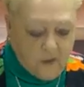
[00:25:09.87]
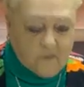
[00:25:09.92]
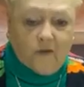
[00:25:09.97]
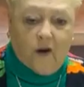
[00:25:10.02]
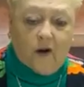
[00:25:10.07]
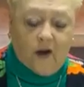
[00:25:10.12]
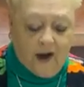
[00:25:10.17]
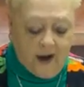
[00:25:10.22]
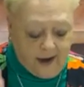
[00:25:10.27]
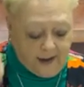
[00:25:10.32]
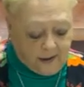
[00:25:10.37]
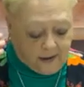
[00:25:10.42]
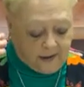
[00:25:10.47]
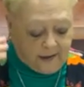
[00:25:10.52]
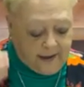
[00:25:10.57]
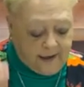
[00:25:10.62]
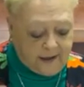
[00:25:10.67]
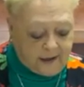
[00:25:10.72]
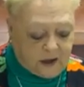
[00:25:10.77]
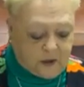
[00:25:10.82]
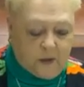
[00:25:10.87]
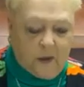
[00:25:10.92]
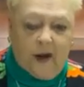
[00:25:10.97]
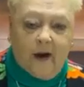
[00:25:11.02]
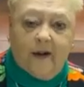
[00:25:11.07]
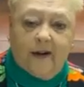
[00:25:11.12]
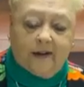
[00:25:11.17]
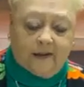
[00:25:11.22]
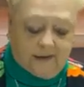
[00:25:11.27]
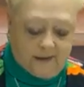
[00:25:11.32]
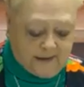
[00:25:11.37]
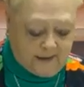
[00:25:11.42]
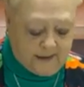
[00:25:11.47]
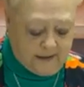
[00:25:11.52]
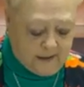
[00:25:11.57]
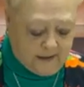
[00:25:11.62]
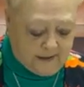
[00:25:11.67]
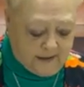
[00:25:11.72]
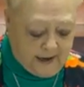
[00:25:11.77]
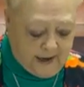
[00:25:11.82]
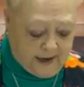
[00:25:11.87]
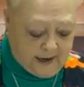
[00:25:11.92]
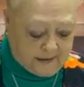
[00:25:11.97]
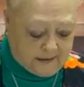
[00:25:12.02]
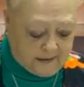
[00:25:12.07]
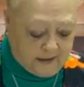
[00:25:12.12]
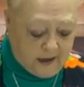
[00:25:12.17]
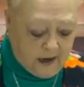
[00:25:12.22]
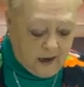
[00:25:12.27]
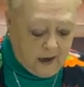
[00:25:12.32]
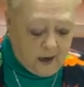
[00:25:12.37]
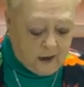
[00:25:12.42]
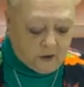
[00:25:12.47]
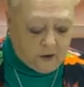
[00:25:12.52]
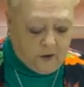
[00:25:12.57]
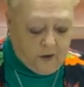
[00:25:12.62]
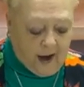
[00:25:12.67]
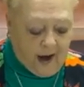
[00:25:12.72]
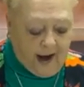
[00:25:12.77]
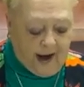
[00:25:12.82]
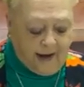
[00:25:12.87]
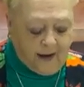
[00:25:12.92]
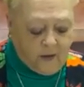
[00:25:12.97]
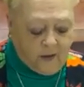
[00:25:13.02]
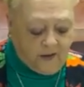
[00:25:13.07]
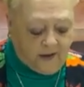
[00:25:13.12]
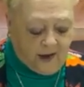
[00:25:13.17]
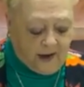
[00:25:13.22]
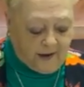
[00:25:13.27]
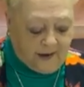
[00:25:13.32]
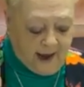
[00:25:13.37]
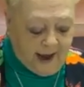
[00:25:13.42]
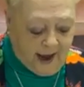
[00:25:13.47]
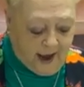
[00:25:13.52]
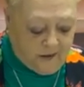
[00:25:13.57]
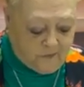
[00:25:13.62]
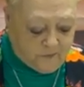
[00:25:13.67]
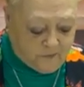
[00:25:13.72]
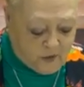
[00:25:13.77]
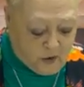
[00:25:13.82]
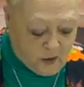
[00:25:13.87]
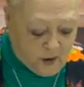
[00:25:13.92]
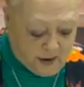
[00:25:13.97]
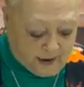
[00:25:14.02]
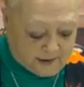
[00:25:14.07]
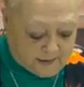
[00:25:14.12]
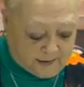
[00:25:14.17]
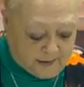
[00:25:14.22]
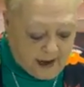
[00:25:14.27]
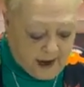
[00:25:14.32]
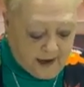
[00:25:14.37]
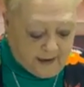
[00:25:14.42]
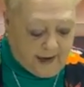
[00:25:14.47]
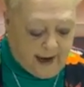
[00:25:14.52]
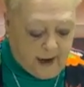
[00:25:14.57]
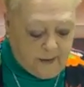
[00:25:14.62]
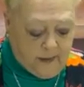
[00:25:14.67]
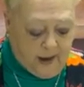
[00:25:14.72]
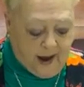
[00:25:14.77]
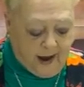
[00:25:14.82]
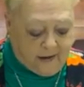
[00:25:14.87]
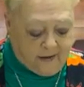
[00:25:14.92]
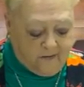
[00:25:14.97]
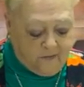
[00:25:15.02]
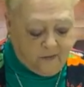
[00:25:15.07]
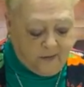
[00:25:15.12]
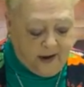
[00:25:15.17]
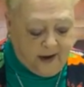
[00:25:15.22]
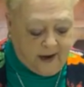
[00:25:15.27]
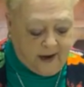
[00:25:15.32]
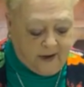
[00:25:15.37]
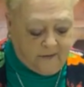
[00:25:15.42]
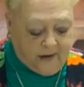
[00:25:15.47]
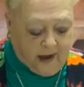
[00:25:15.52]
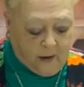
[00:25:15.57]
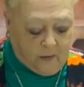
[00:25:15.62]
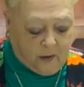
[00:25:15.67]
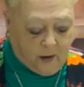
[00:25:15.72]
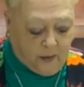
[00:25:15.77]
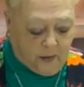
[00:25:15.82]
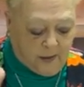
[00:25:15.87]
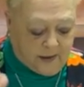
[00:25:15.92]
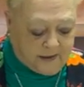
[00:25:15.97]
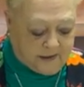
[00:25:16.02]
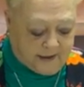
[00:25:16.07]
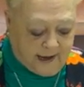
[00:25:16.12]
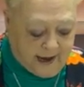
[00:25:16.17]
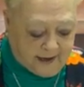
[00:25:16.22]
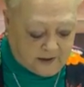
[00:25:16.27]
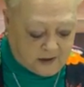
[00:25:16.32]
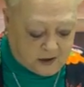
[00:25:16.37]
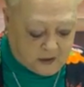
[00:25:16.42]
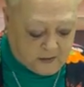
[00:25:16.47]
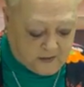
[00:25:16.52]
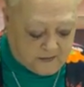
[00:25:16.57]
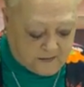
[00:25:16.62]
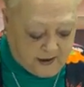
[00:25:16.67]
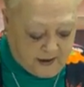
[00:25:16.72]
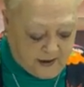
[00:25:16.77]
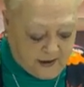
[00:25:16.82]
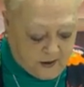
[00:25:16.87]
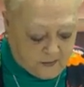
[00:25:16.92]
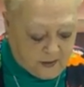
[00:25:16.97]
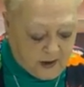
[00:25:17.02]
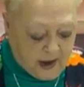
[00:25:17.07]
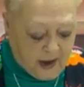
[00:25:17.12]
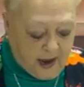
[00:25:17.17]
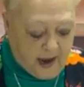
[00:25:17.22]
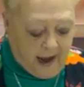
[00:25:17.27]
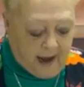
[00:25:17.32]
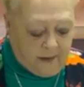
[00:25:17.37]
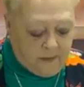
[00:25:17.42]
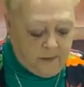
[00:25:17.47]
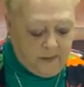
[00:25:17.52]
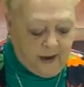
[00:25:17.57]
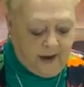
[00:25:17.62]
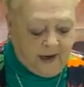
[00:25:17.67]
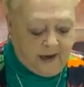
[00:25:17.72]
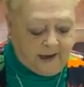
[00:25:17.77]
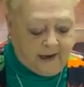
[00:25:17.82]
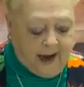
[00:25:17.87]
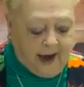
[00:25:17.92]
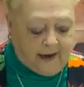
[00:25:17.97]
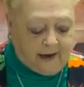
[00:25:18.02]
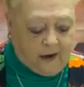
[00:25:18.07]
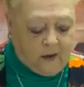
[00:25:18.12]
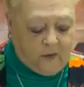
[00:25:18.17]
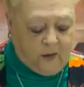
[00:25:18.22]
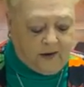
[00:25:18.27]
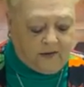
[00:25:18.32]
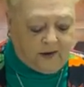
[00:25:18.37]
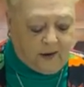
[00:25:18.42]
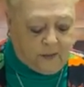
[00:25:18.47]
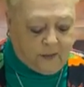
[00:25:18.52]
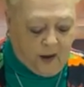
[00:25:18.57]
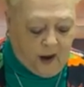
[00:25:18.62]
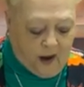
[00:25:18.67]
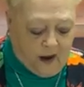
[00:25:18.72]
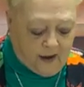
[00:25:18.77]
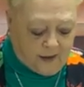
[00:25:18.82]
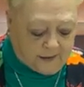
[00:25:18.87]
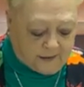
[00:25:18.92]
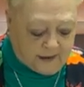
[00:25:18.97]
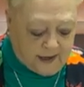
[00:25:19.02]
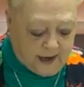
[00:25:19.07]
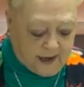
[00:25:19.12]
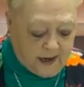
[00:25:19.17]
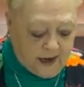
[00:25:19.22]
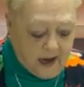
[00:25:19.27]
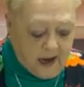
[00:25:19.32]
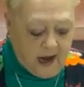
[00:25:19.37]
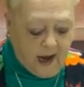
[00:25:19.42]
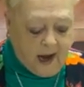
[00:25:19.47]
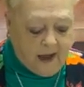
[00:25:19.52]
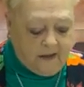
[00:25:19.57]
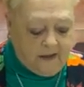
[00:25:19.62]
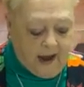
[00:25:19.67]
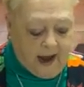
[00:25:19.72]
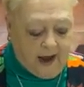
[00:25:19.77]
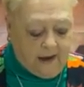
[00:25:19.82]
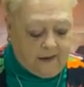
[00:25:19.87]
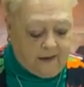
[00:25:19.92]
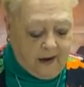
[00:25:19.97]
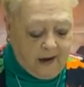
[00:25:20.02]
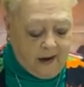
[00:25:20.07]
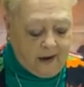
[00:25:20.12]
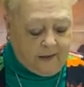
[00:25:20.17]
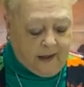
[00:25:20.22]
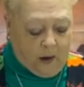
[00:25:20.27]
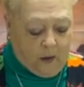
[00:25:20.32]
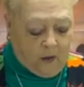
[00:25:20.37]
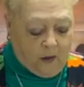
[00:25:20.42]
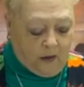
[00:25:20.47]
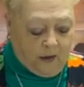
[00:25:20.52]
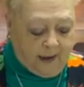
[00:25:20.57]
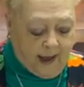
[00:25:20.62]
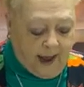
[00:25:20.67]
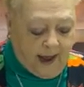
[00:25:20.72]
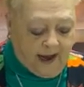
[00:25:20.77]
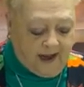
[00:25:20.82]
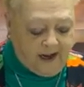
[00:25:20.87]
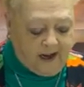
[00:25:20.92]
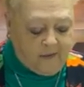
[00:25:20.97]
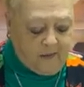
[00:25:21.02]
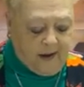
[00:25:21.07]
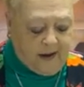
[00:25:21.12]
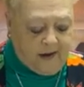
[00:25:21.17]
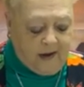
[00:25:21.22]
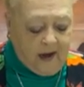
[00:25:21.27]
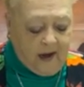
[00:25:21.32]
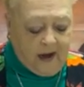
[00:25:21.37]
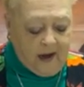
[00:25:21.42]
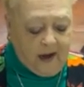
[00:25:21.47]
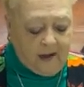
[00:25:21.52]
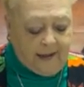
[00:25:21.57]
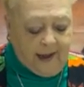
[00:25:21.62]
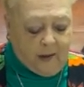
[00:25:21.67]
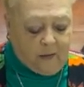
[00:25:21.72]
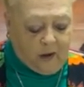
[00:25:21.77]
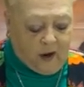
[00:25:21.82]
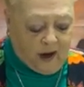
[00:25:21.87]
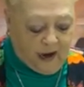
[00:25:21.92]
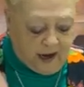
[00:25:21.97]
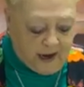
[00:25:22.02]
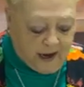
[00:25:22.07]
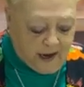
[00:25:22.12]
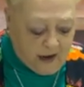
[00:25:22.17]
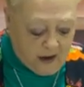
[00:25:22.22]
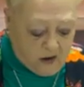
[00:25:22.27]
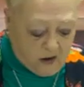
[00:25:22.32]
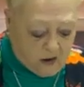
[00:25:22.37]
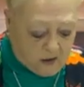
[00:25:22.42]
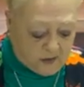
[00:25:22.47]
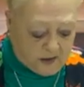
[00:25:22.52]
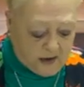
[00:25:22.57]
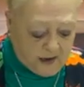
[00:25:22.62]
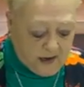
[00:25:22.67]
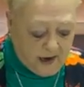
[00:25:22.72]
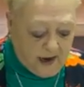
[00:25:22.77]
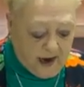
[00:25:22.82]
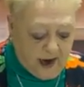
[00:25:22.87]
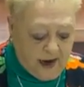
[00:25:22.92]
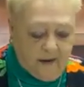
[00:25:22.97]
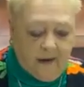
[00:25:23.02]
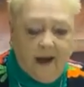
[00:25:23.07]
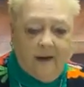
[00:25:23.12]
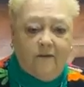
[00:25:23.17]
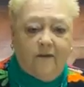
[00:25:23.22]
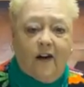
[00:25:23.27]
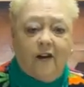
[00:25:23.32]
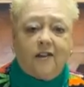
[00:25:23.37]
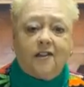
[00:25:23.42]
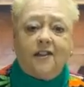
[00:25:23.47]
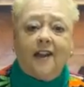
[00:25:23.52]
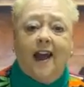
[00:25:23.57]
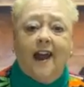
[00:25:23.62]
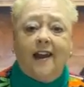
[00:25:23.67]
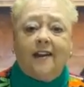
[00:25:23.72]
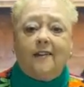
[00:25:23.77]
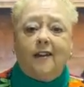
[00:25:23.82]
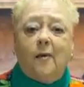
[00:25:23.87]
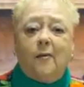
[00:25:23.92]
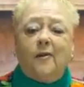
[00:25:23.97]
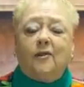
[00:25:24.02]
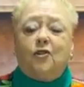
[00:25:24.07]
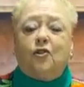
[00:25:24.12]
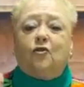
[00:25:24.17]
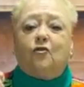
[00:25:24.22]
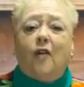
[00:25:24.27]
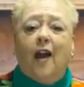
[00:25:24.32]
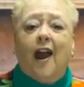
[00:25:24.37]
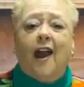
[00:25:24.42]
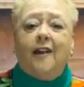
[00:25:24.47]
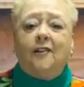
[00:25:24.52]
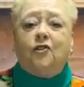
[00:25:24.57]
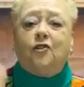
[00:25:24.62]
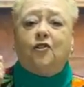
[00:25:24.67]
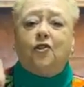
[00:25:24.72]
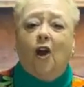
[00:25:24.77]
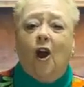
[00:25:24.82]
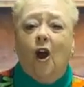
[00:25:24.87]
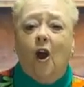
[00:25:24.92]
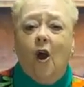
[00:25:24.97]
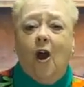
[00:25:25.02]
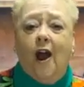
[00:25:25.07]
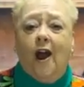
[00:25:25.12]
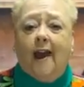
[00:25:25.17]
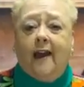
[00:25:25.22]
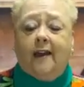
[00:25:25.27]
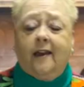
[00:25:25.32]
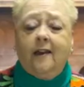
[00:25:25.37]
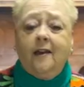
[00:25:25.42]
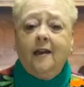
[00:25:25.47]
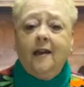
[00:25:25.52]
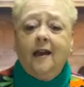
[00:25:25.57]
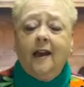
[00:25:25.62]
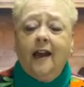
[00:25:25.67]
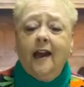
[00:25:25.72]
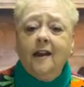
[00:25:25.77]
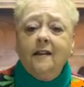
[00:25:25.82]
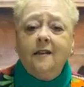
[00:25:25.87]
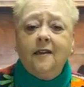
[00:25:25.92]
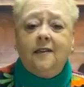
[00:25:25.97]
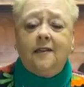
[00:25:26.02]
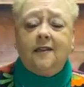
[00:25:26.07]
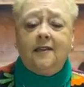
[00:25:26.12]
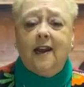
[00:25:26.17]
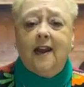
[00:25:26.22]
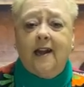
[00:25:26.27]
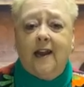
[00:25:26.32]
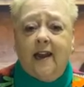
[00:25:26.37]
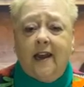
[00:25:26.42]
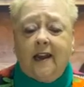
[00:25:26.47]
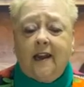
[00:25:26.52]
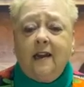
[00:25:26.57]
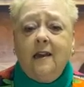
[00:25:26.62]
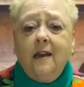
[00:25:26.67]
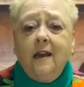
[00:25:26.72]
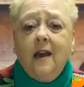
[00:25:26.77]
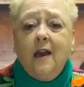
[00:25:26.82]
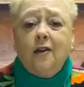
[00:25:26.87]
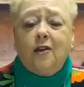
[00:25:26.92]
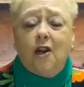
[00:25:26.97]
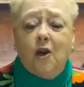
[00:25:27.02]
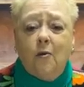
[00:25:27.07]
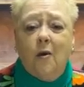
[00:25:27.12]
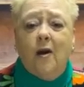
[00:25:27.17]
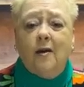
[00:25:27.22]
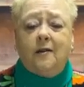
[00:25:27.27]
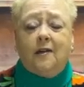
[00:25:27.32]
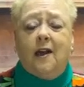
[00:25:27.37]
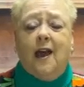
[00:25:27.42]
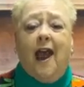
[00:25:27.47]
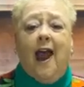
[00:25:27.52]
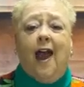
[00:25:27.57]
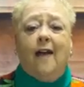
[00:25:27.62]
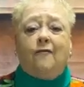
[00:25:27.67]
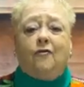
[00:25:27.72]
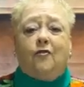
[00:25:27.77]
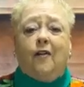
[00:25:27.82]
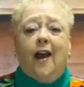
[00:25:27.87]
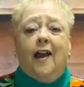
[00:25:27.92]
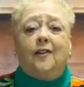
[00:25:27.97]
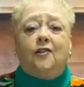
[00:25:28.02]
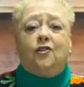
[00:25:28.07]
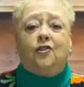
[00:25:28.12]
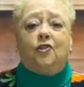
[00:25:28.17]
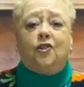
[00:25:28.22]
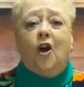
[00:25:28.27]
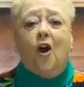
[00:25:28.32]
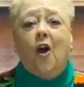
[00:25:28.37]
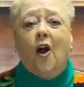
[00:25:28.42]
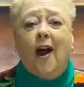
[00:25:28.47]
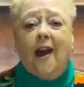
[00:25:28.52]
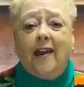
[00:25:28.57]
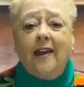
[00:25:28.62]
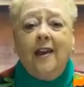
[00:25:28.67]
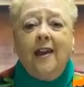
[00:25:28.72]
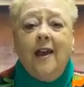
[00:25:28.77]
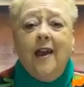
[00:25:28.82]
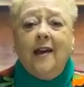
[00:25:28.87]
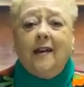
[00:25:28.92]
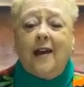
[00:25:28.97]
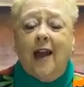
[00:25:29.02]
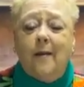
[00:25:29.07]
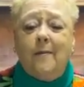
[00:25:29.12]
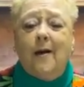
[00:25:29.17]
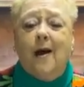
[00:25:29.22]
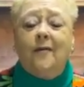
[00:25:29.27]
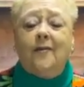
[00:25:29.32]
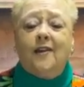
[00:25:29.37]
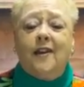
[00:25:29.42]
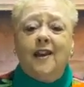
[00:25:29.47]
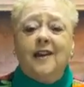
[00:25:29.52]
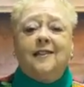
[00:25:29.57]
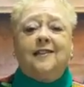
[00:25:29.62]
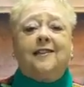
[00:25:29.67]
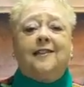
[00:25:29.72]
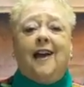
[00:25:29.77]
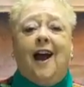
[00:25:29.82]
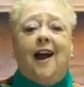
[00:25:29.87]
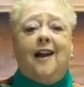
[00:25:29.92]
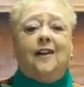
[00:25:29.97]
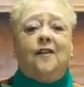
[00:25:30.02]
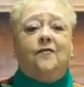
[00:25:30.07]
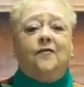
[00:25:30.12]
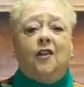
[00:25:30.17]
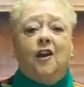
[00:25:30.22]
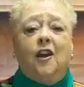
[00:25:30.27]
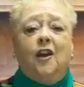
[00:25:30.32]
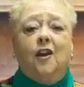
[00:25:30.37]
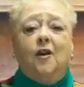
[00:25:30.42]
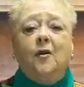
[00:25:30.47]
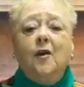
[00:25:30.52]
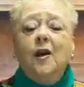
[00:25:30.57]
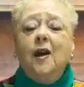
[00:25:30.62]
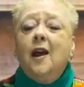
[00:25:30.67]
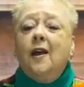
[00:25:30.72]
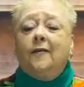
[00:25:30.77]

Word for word: For unclean spirits, listen to this, crying with a loud voice, came out of many that were possessed with them, and many taken with the palsy, and that that were lame, and they were healed. And in verse 8, there was great joy in the city. Do you want to have great joy come on the inside of you?